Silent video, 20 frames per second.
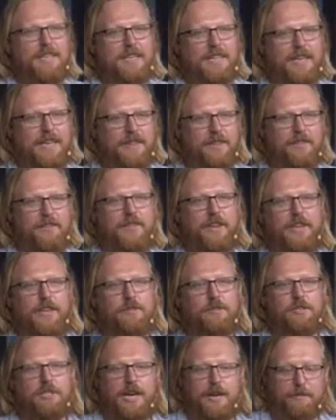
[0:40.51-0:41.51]
get the
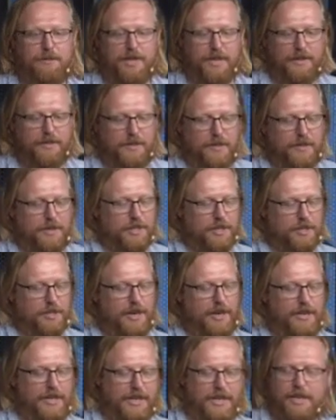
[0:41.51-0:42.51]
video job done that they're
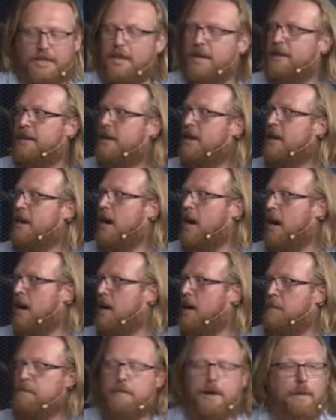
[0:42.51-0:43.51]
trying to get done.
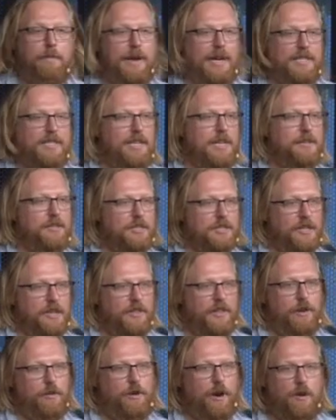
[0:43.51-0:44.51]
I'm not saying there's
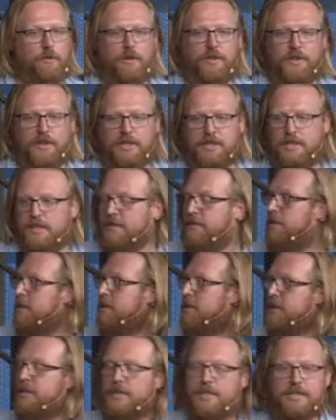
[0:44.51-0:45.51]
anything wrong with this. If you
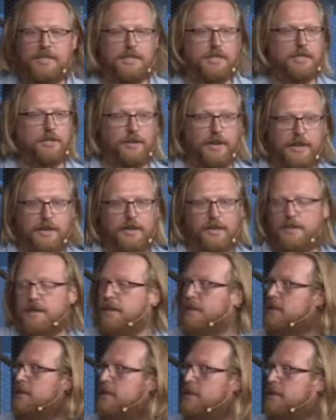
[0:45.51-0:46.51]
do this, that's great.
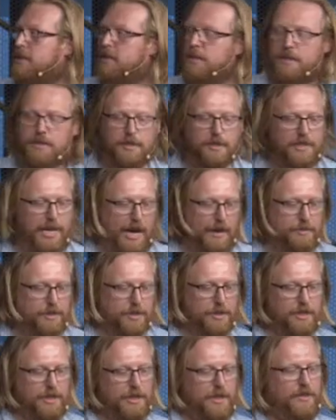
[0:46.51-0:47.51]
There's
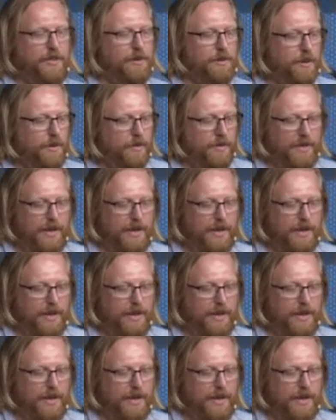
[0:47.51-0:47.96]
absolutely nothing wrong with